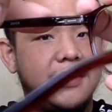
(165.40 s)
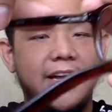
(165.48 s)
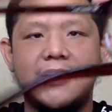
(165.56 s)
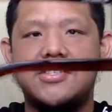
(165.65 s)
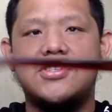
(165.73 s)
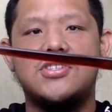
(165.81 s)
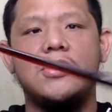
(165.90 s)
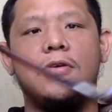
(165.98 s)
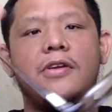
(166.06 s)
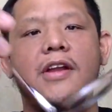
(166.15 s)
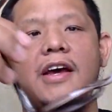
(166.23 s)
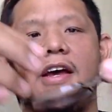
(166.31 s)
That's
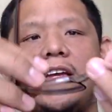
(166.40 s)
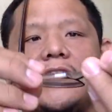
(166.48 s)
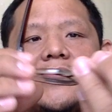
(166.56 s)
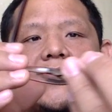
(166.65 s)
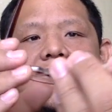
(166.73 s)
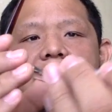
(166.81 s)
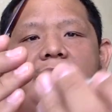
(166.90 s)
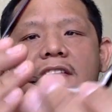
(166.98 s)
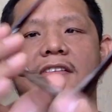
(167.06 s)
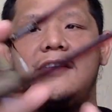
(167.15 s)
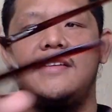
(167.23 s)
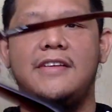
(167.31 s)
so nice.
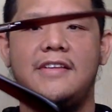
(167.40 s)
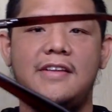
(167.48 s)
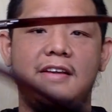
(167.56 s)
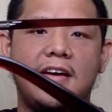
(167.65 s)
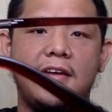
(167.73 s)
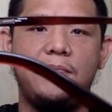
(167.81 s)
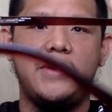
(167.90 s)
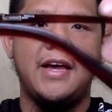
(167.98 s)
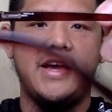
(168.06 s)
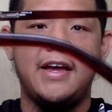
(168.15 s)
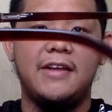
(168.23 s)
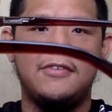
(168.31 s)
Not
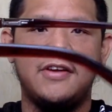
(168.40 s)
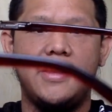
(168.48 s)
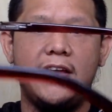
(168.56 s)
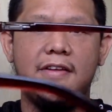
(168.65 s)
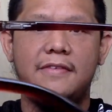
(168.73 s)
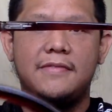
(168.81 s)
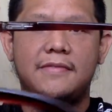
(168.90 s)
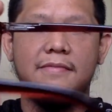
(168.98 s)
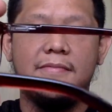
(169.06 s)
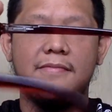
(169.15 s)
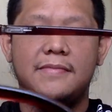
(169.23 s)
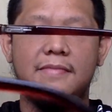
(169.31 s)
bad, right?
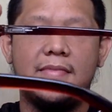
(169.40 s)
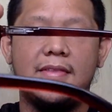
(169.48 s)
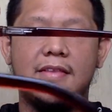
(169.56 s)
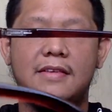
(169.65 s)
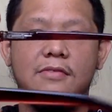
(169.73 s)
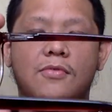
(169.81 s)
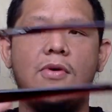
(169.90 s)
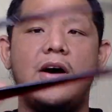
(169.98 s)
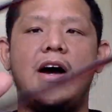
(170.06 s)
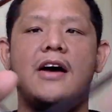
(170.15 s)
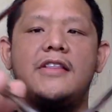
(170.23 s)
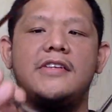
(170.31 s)

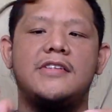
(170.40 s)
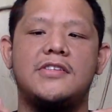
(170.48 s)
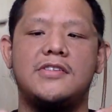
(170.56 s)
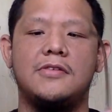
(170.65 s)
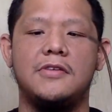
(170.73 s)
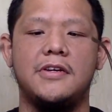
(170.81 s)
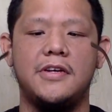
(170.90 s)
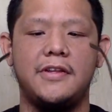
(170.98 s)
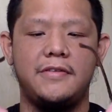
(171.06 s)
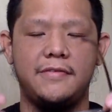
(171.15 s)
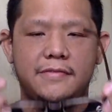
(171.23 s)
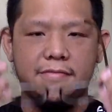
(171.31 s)
Wow, this is so good.